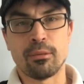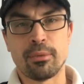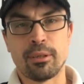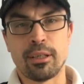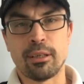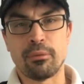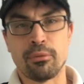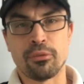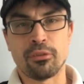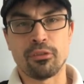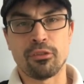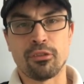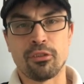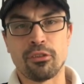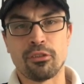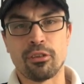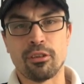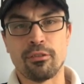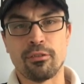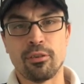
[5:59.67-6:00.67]
it was a
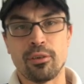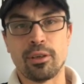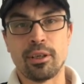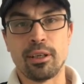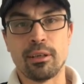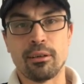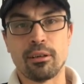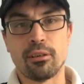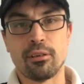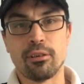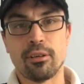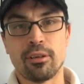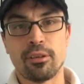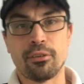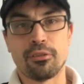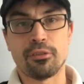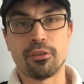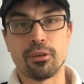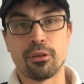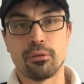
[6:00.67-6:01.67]
60 foot incline,
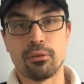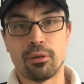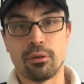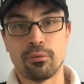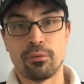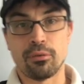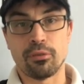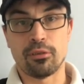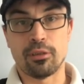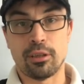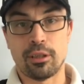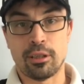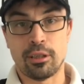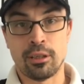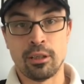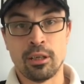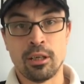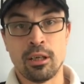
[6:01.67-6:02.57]
so obviously